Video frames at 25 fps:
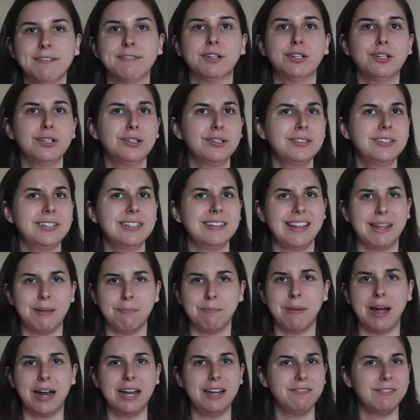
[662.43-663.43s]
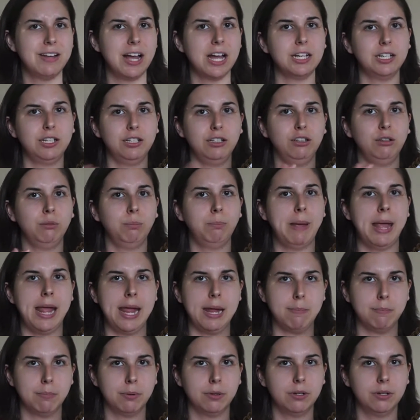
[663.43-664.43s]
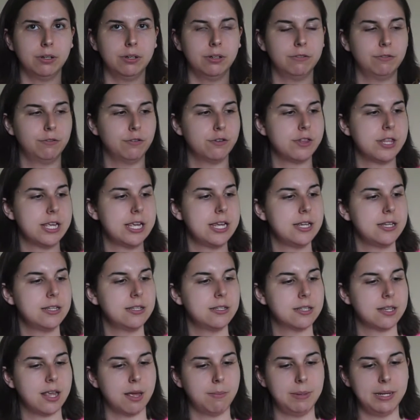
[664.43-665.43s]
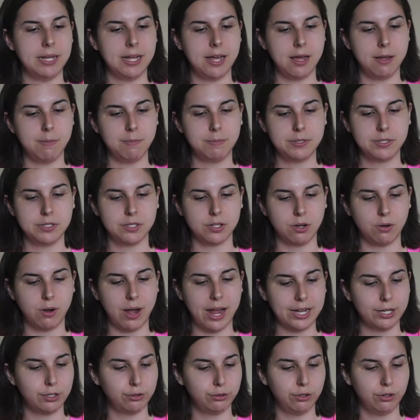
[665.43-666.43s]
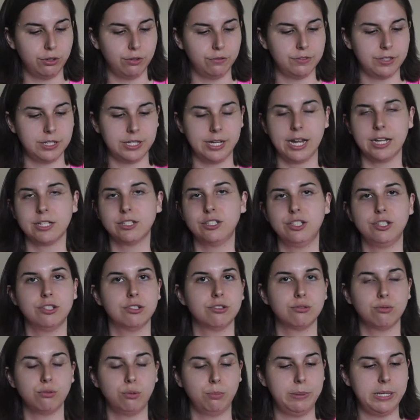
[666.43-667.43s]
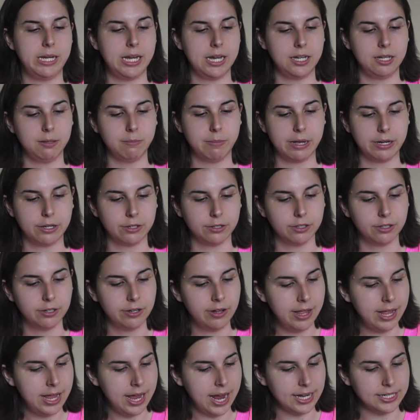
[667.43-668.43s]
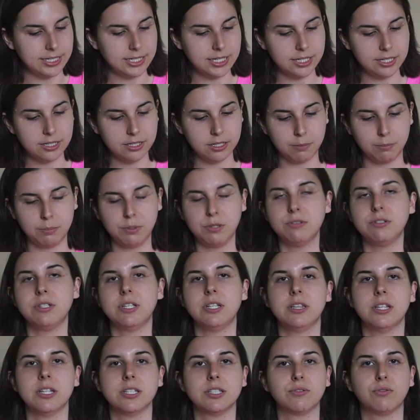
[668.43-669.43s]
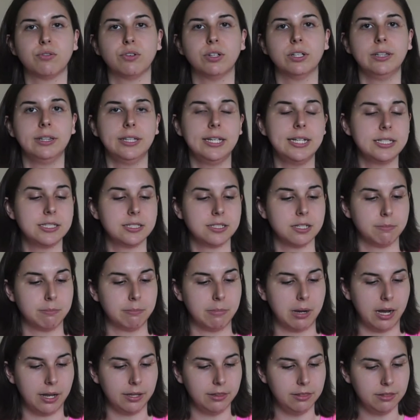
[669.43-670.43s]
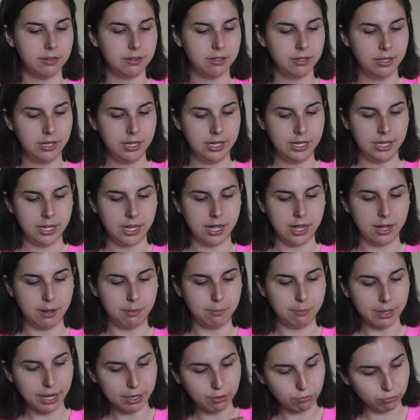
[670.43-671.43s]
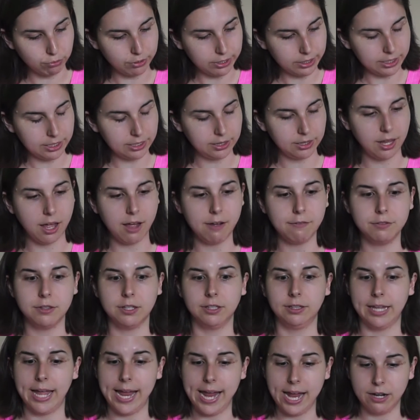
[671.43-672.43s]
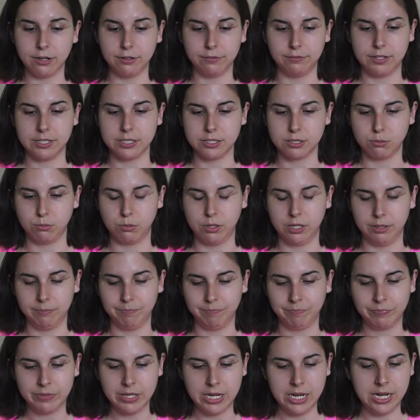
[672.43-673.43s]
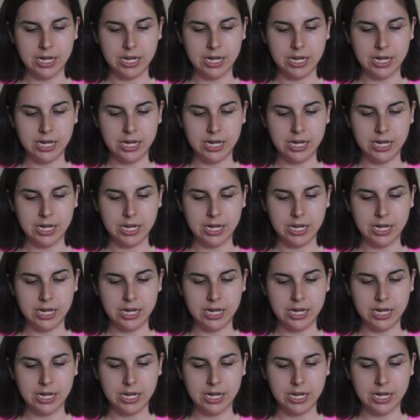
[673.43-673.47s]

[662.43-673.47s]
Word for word: I've heard that they might have gotten a new paper for these coming up, so I don't know if the next year's will be any better. I did end up using this for at least a month, um, but I really love the layout of this one.